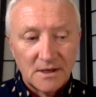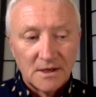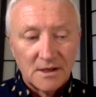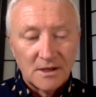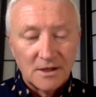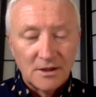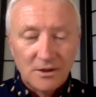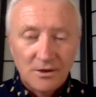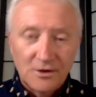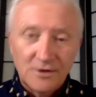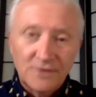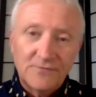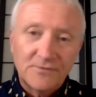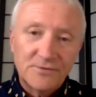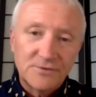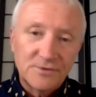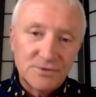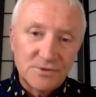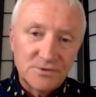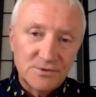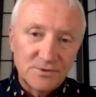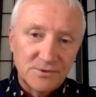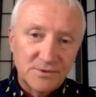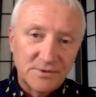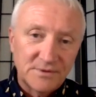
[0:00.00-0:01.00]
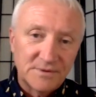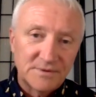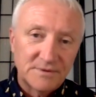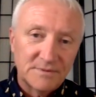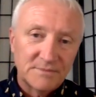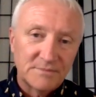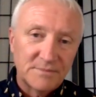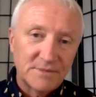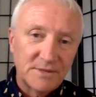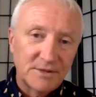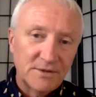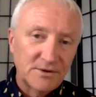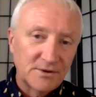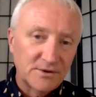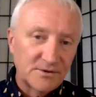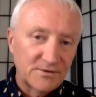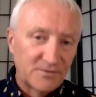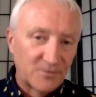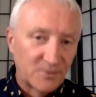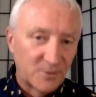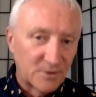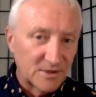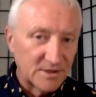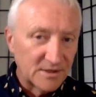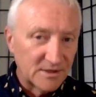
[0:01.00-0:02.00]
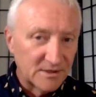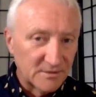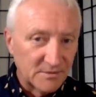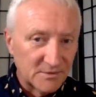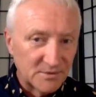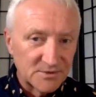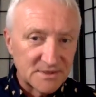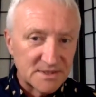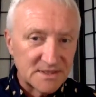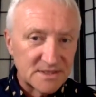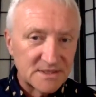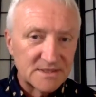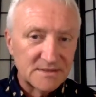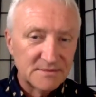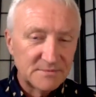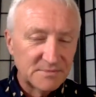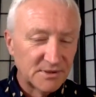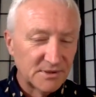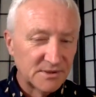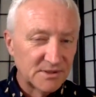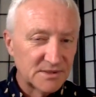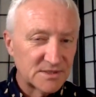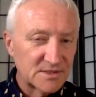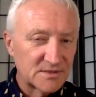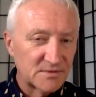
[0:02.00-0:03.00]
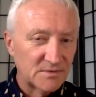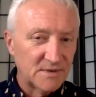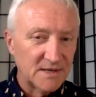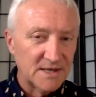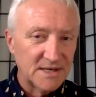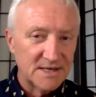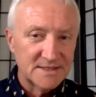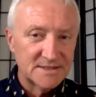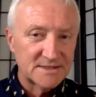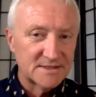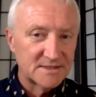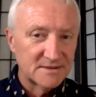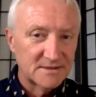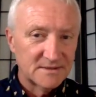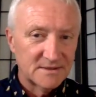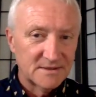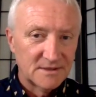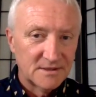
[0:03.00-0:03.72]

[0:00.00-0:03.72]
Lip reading: Look for truth, but look for it in the most simplest ways.